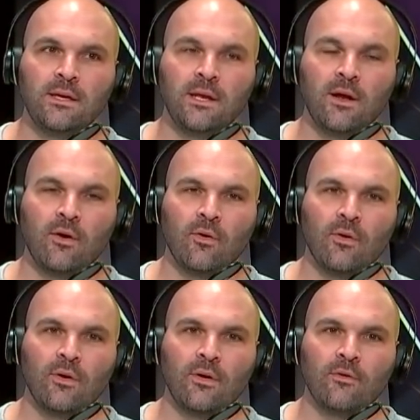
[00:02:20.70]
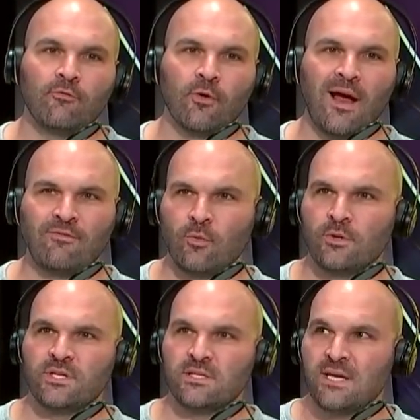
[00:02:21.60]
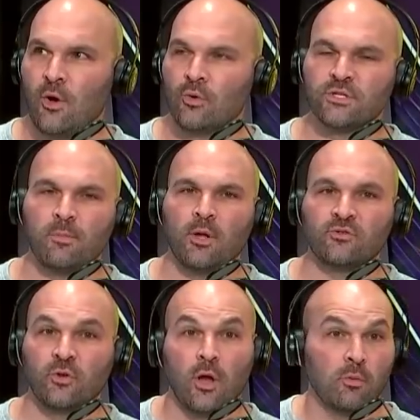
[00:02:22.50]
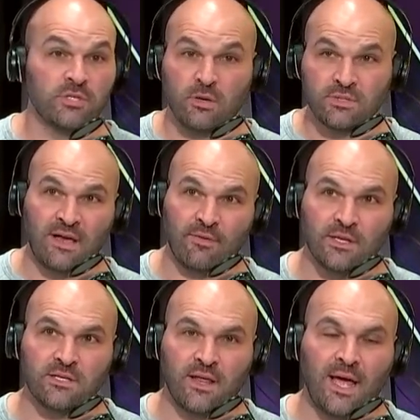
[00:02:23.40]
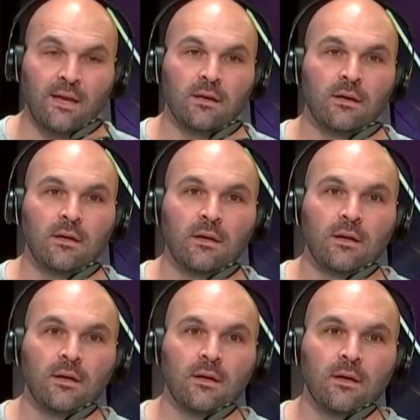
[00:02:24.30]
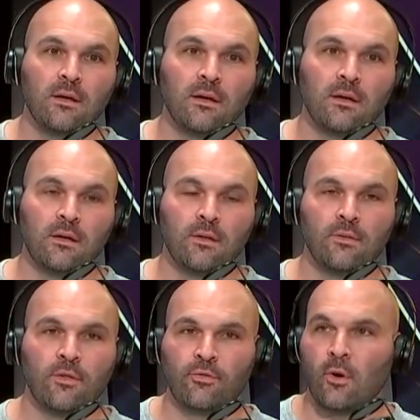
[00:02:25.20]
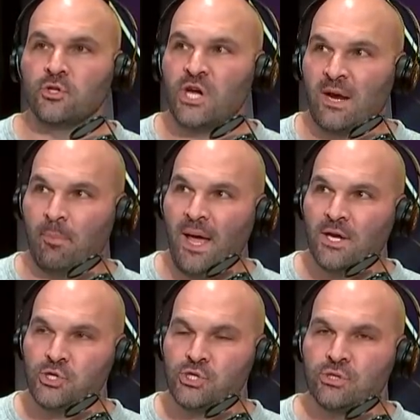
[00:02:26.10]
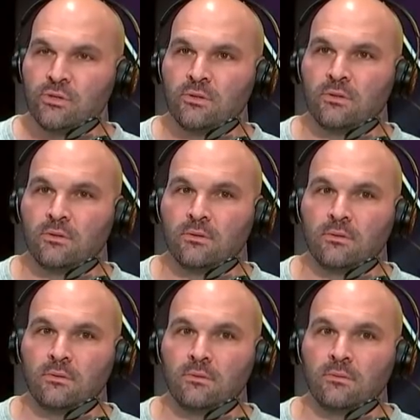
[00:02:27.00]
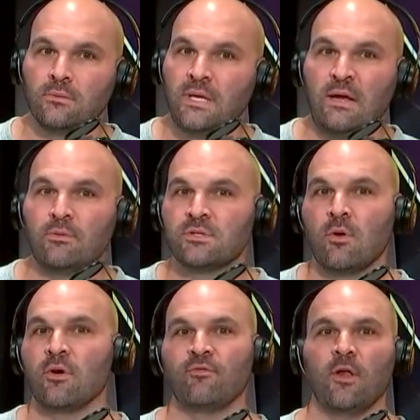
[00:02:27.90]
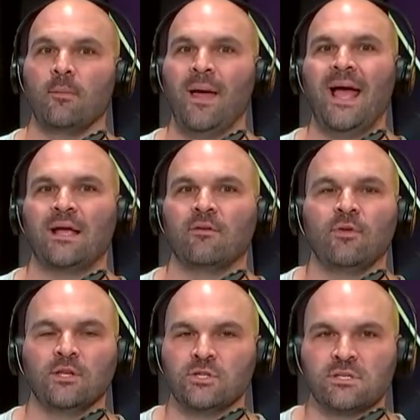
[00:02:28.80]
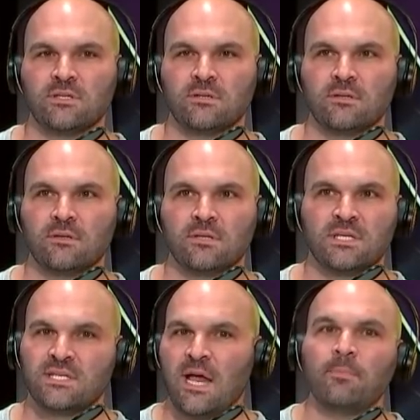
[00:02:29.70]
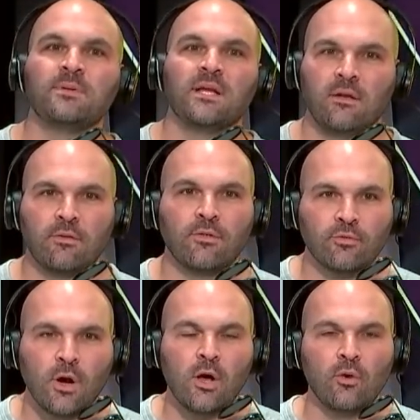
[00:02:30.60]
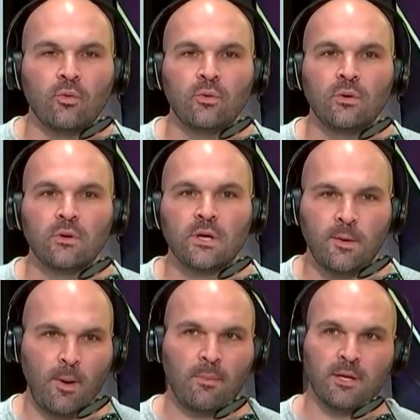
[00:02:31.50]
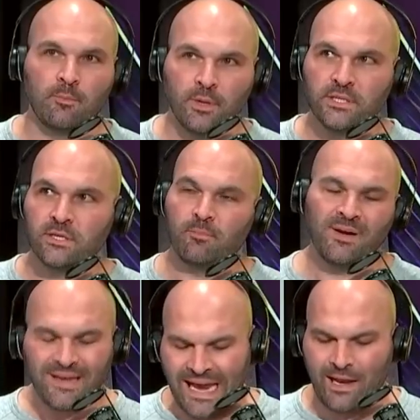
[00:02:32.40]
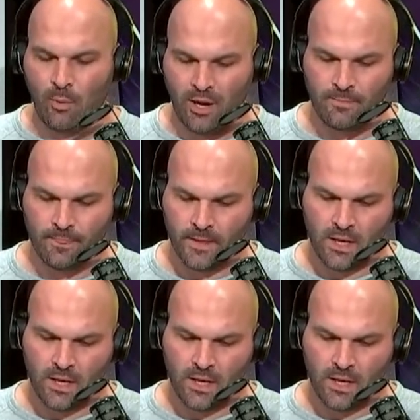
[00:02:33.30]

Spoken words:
you know, for everyone who says he holds the ball too long, which there was evidence of that, the throw to Jack Besh, he was throwing it falling back. If he had just stepped into the throw, he probably completes it. But anyway,